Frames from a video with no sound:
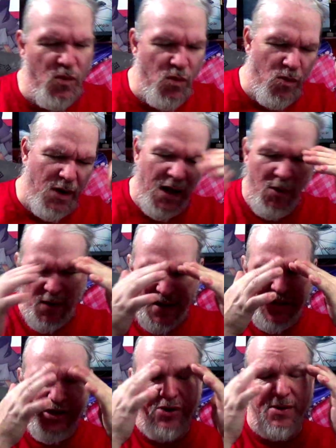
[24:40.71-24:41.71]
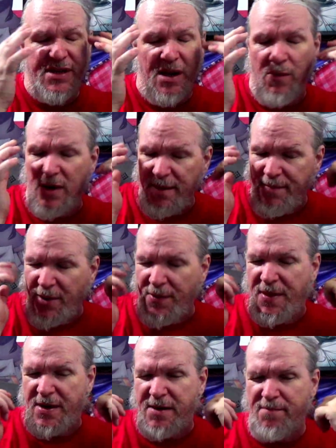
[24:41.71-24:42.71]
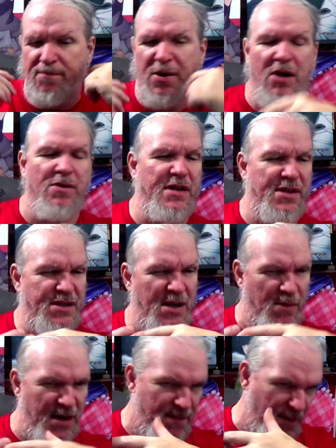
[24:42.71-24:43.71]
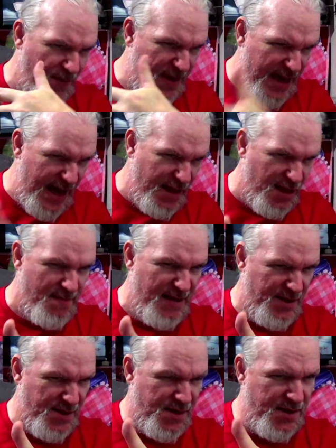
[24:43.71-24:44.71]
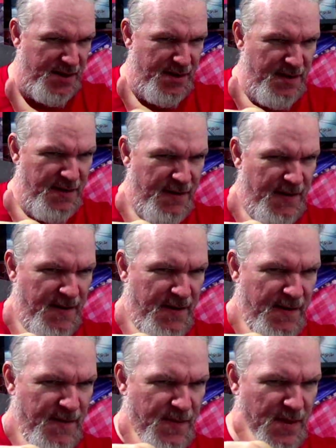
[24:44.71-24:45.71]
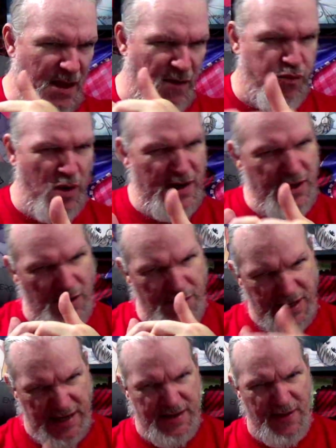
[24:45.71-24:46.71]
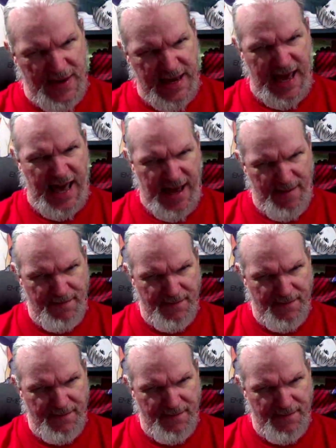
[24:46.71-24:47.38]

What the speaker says: what I want to do is I want to build the components, I want to build the elements of what goes into the game,